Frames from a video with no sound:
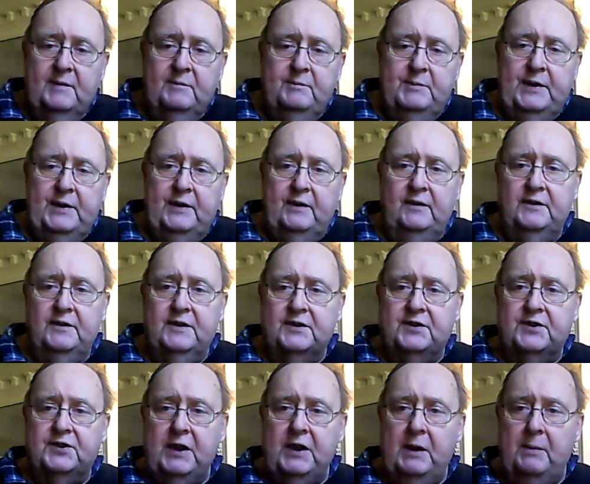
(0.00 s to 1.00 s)
build a
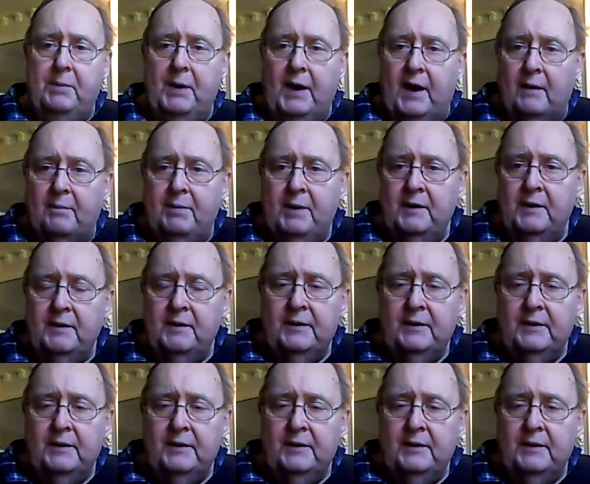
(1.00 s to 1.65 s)
SIP up